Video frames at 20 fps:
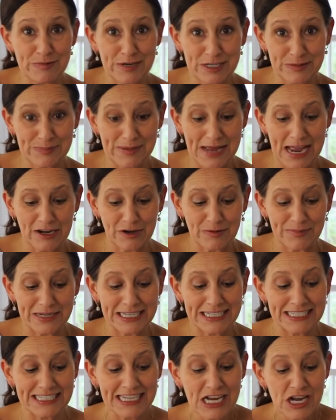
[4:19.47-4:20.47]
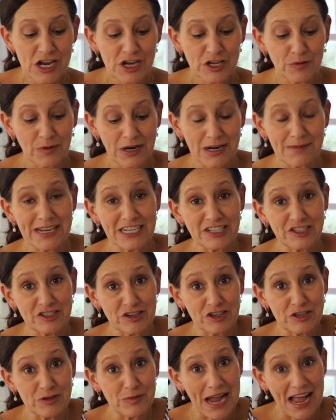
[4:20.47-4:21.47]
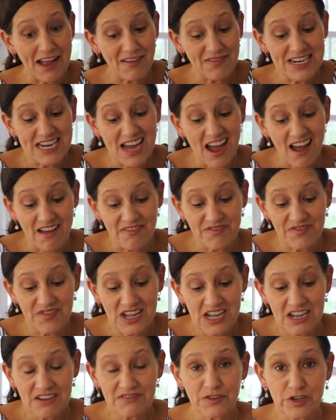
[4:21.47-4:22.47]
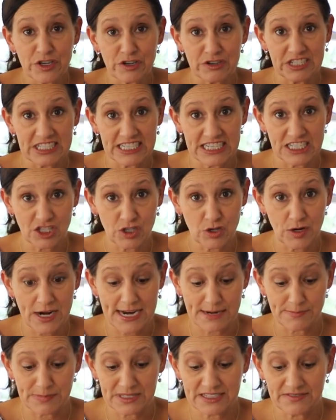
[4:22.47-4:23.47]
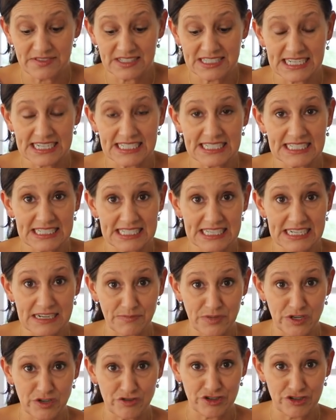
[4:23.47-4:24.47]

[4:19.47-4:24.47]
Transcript: much batter because you want to make sure you have enough for your six crepes, if six is the number you're